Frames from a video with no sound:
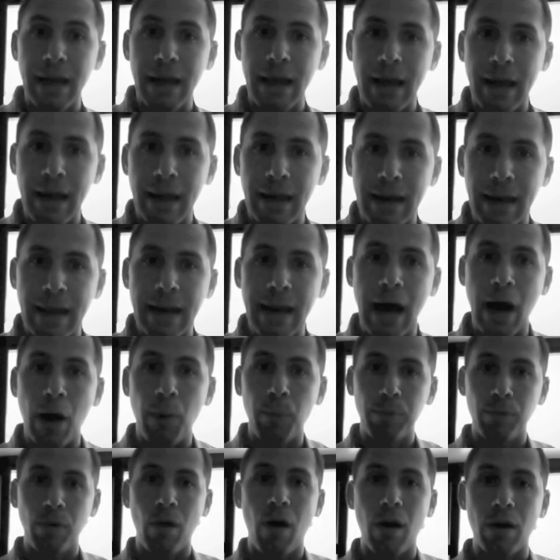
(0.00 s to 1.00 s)
and
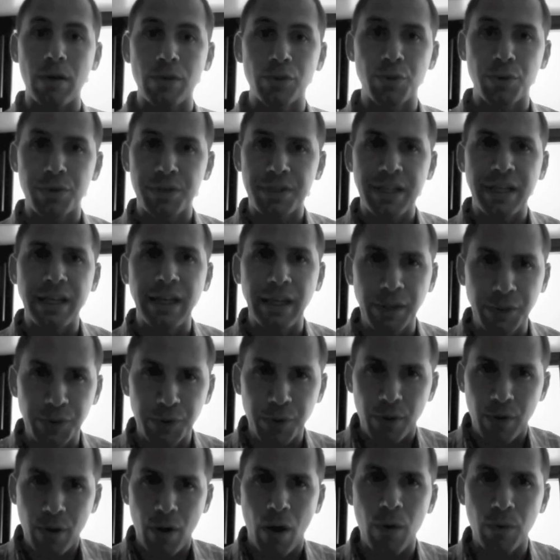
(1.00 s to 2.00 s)
help launch or teach
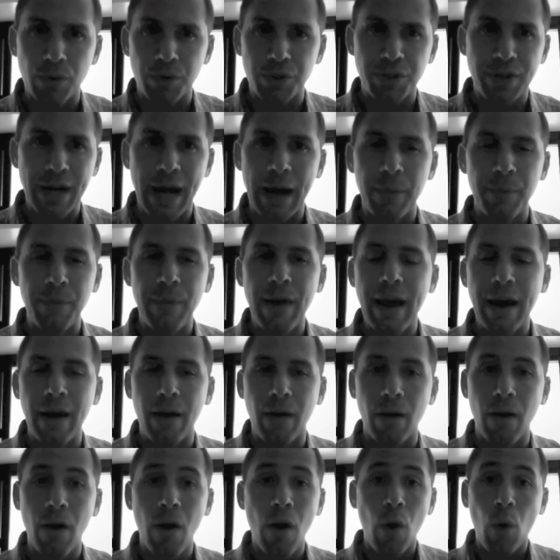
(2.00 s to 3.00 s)
or coach down
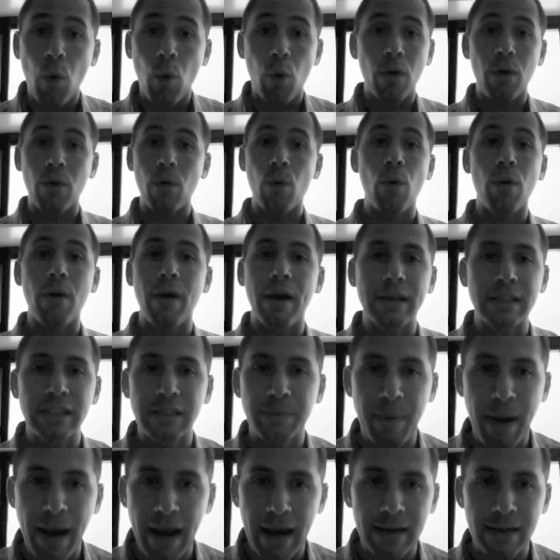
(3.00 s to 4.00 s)
there, or
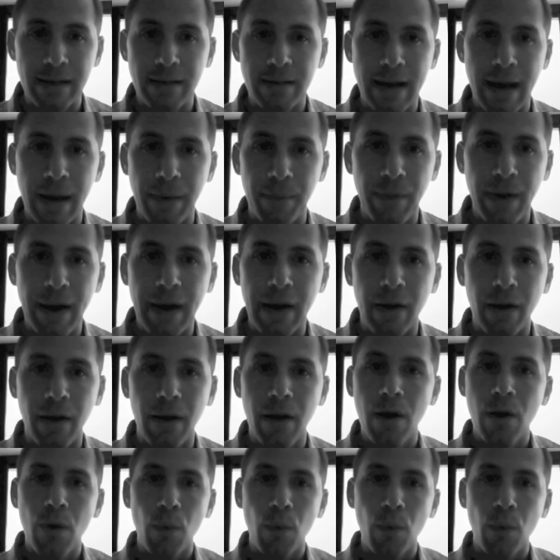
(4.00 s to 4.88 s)
expand down there.